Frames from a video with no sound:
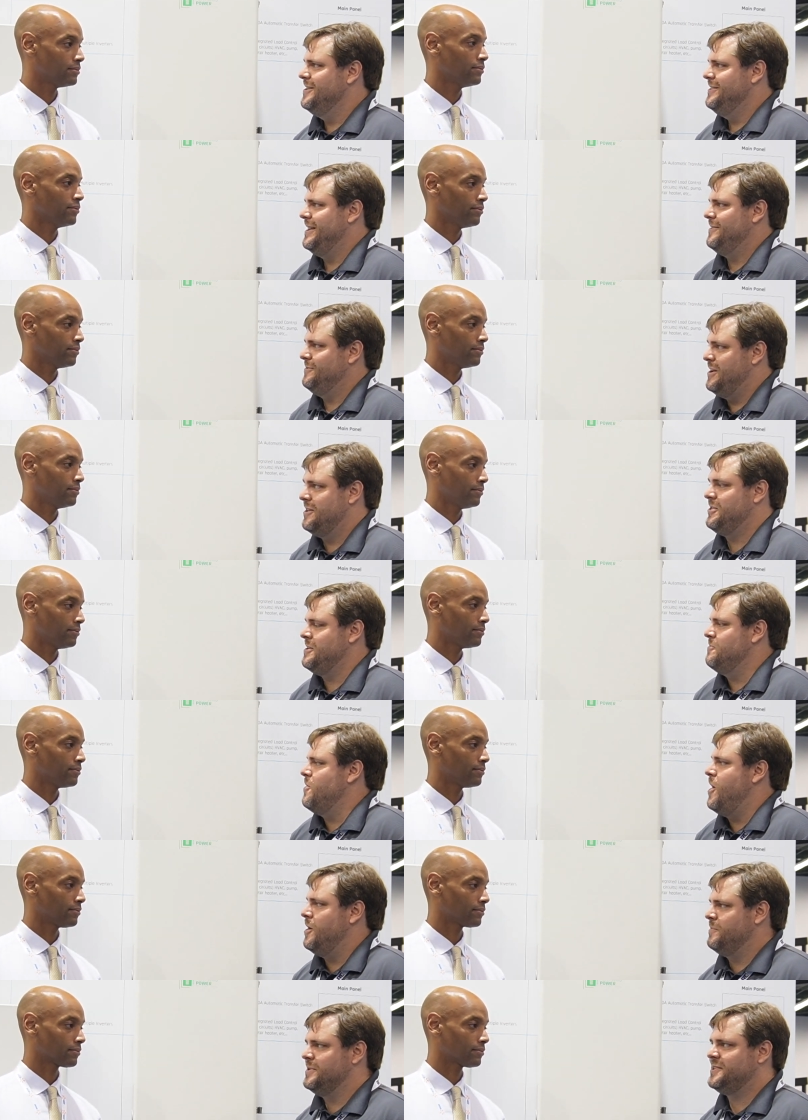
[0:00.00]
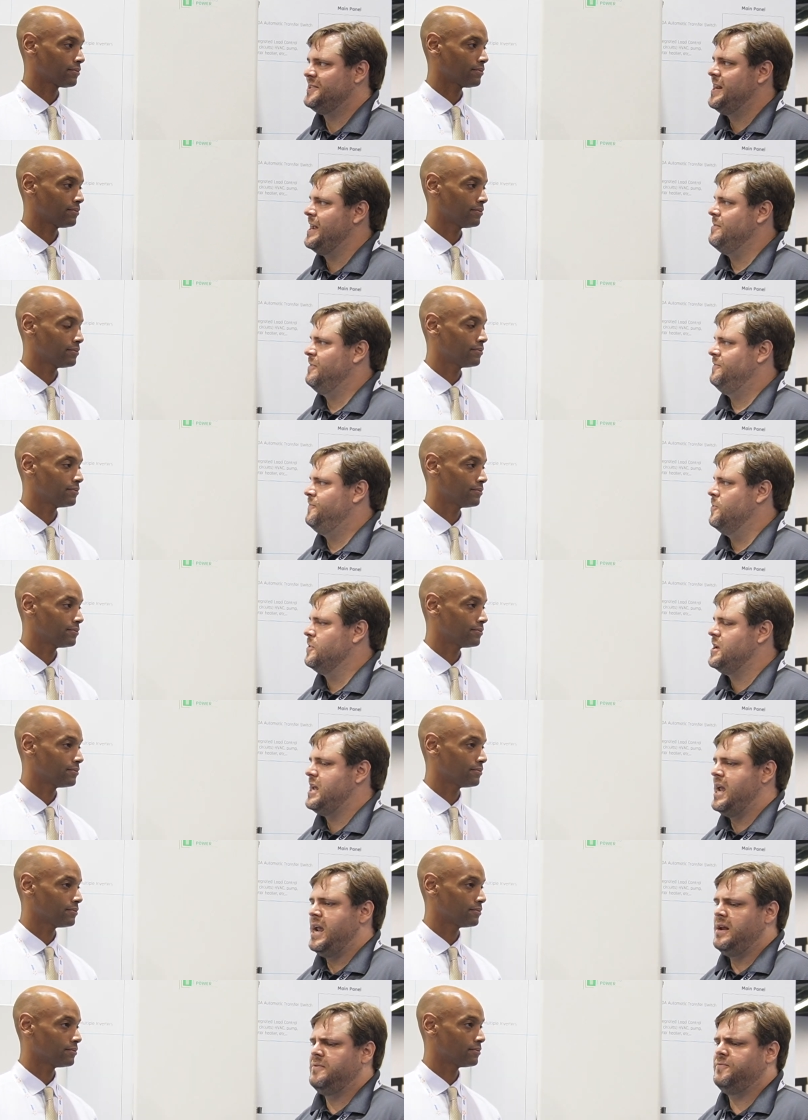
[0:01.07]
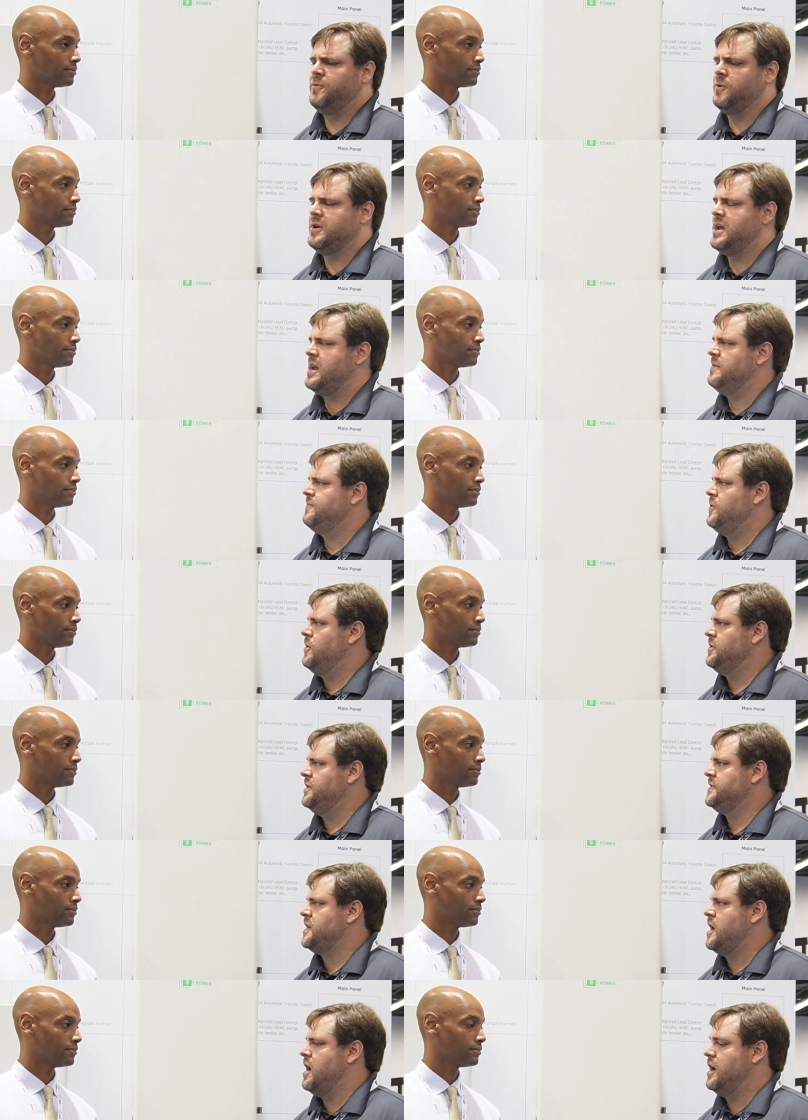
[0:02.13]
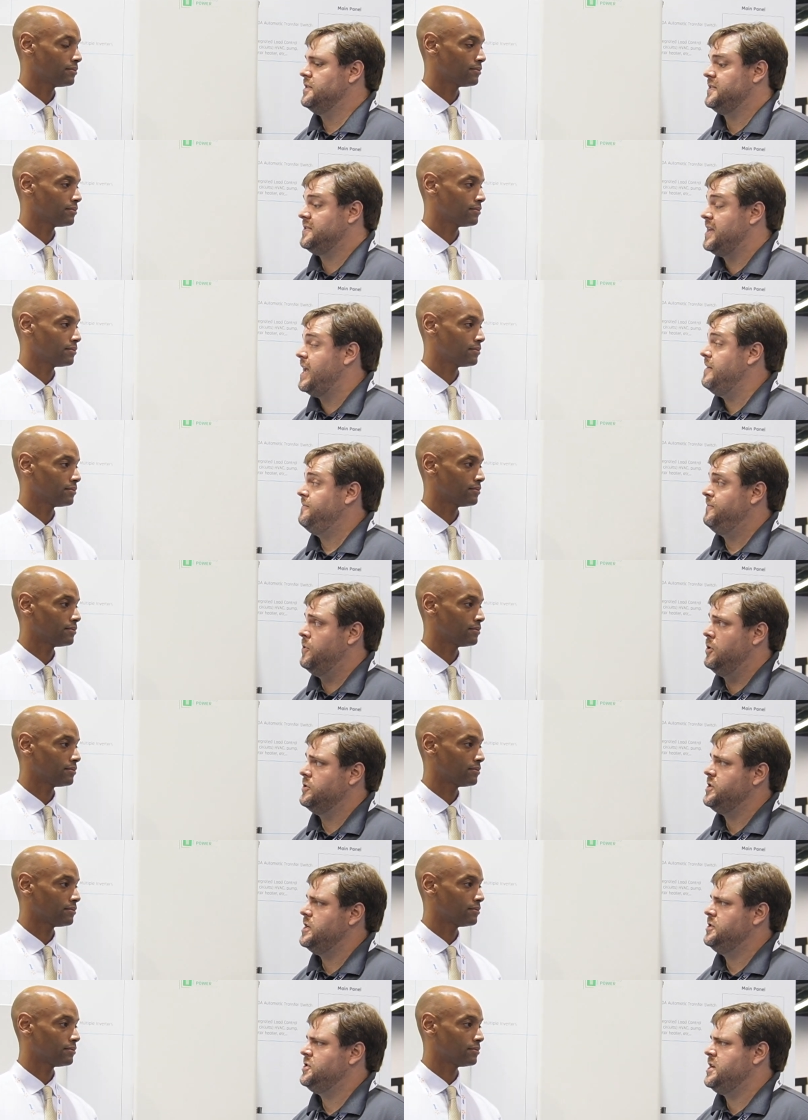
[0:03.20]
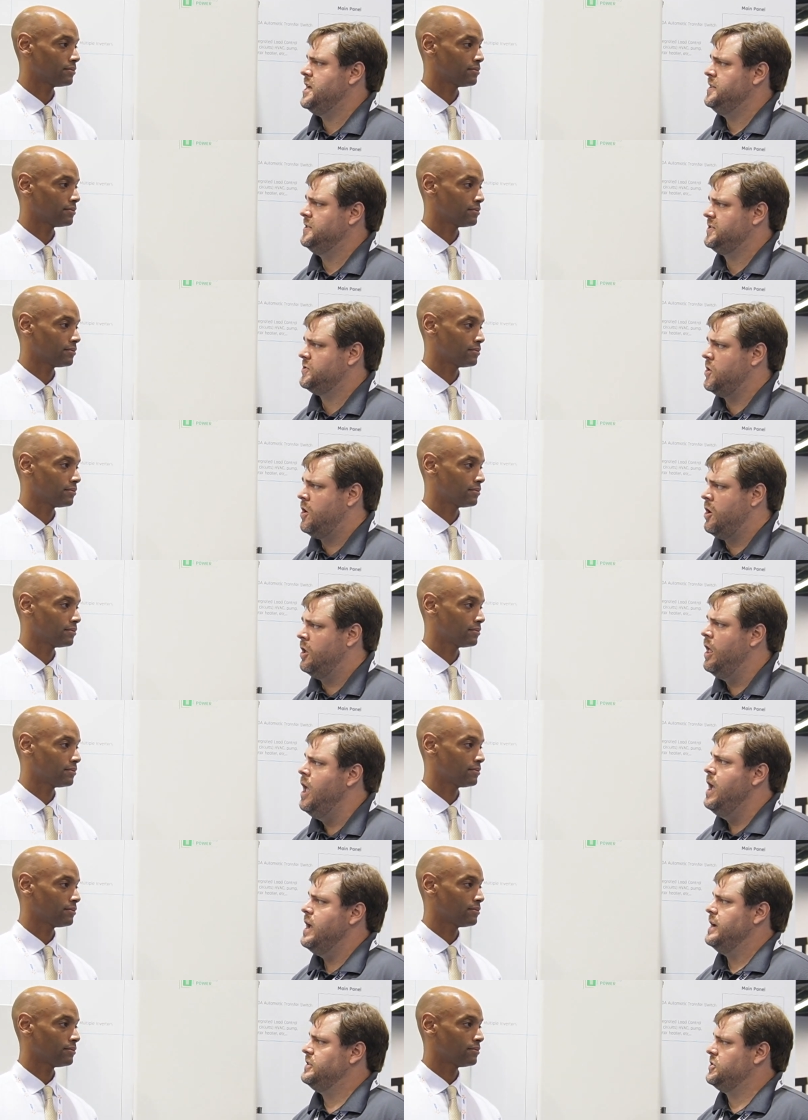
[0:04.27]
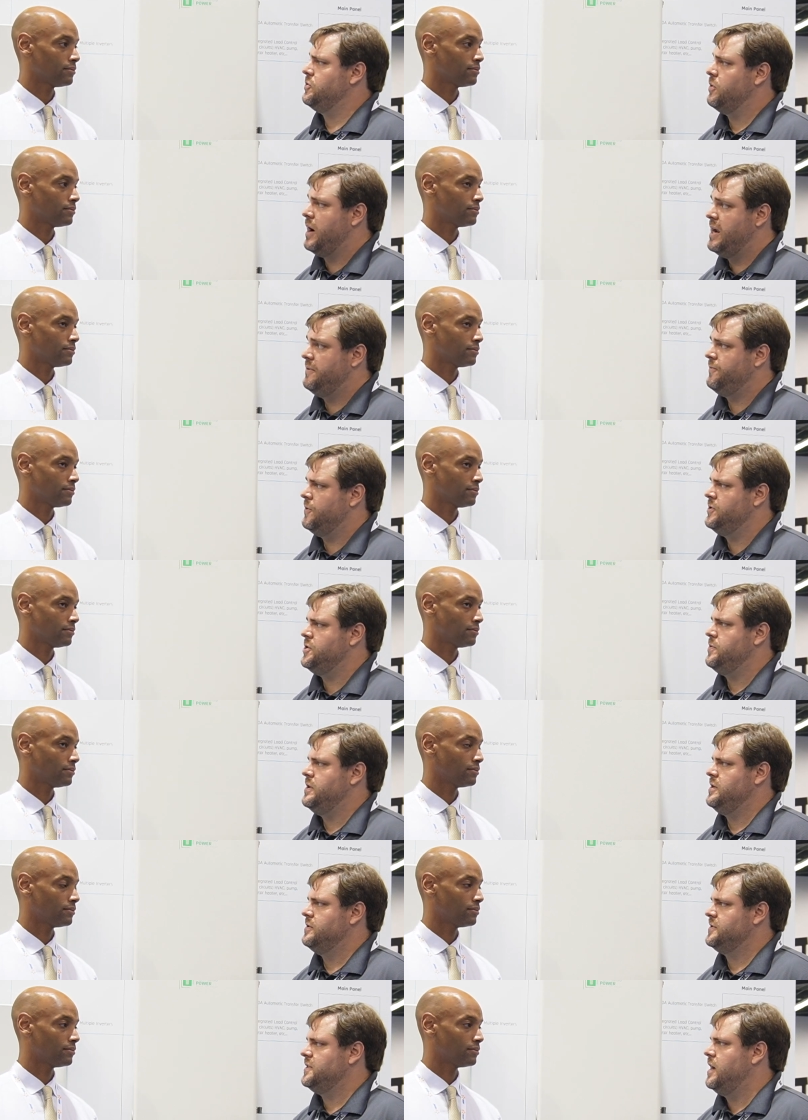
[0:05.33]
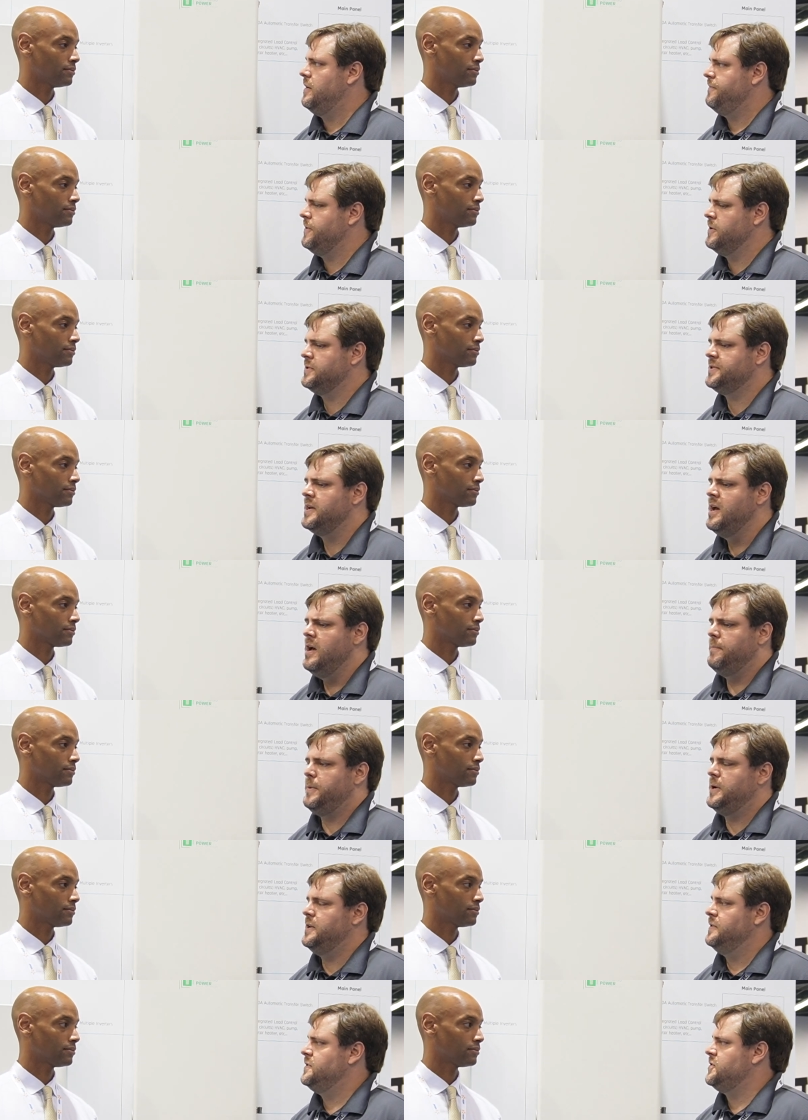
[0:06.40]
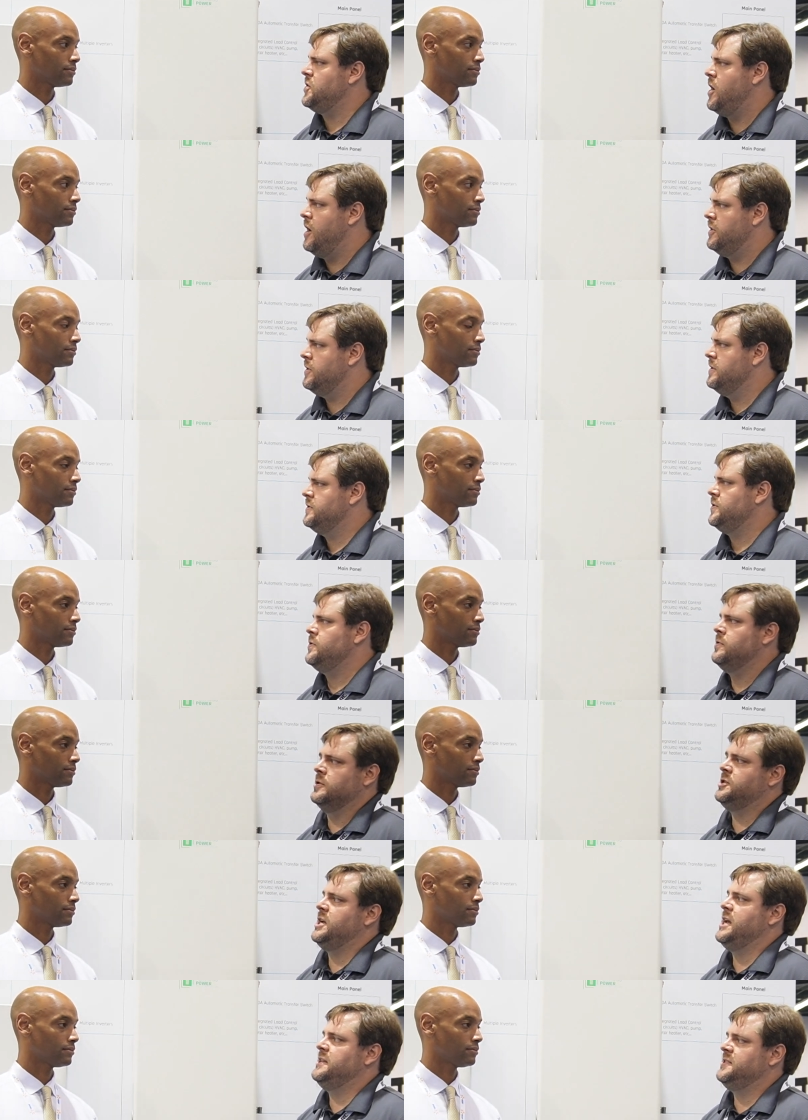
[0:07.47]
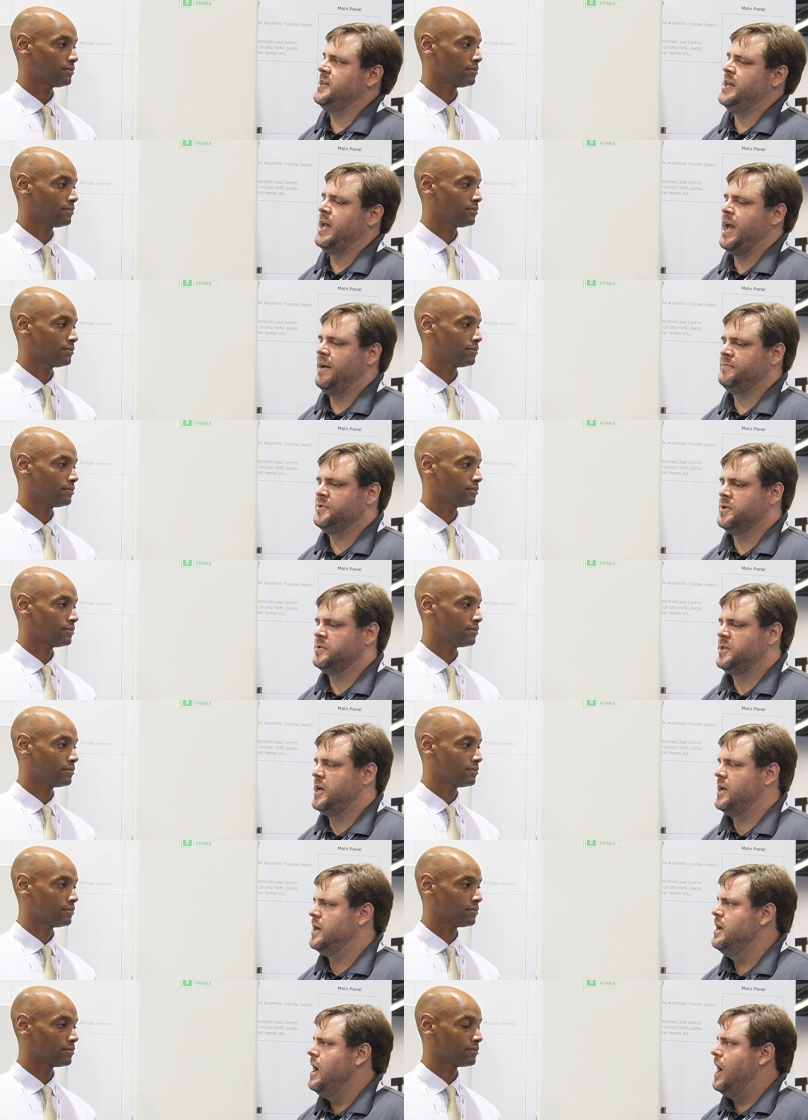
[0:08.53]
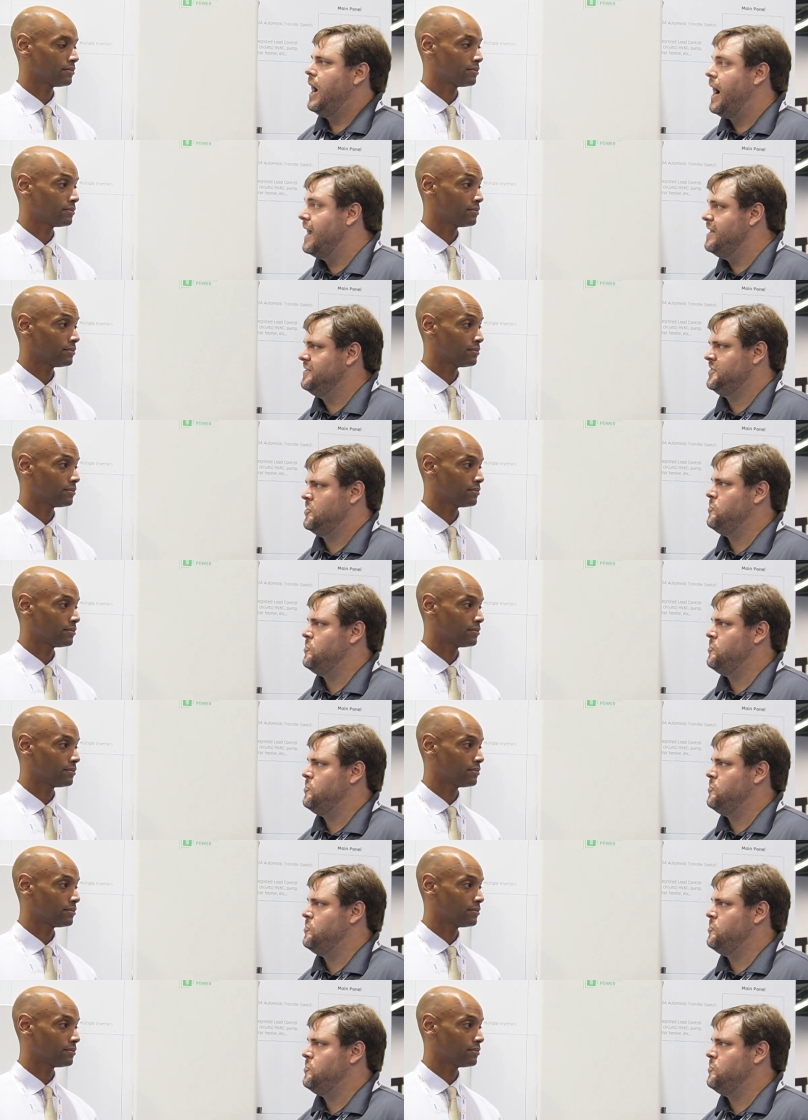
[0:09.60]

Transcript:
Speaker 1: Now, nothing wrong with staying with 48. 48 volt is a safe voltage to install. It's great for do-it-yourselfers, but installers who are chasing after the highest